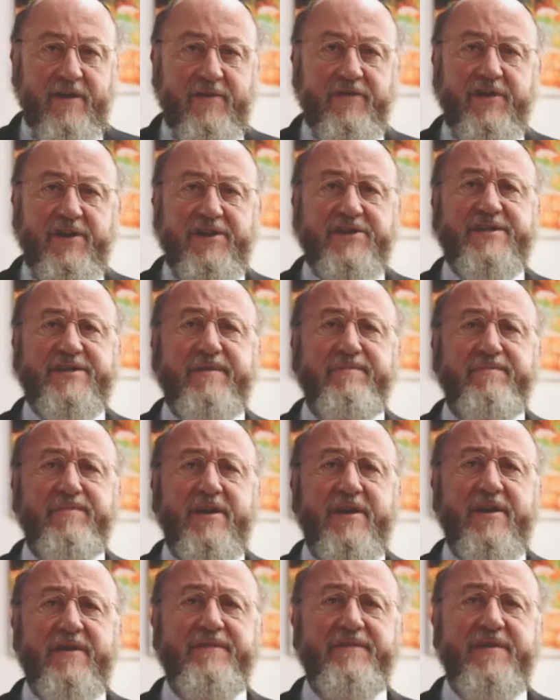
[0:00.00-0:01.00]
the
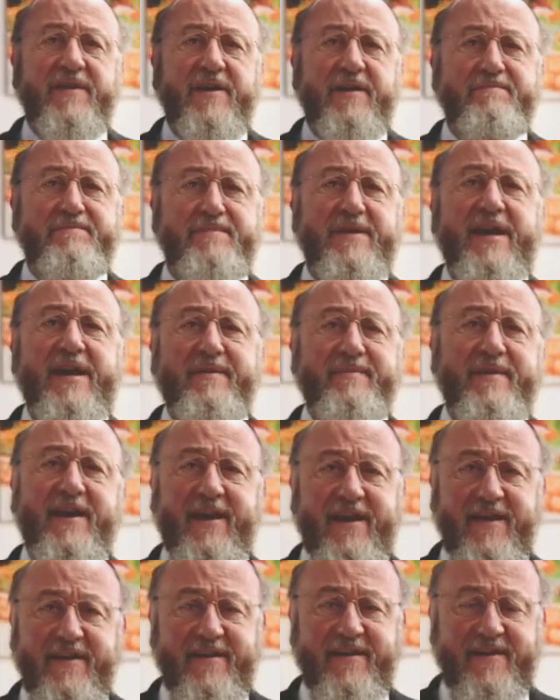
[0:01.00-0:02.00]
symbol of the
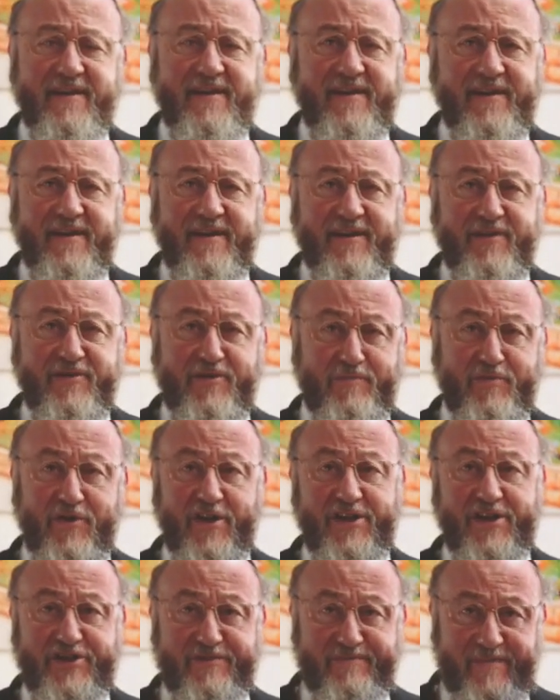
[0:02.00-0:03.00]
BMA, the
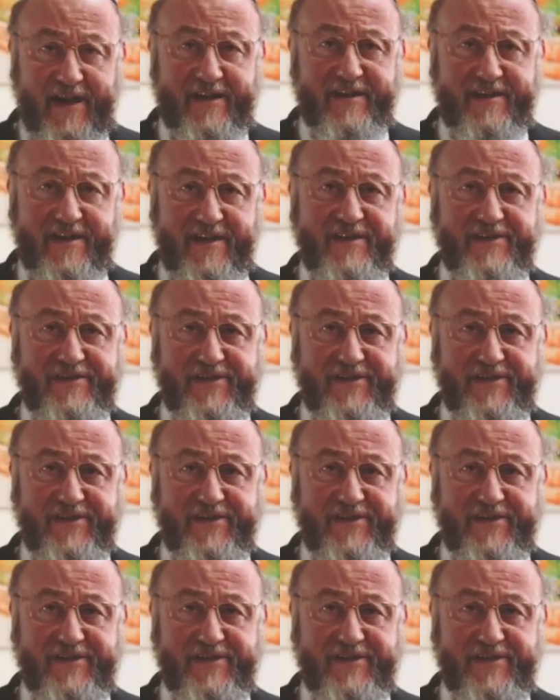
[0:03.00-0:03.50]
British Medical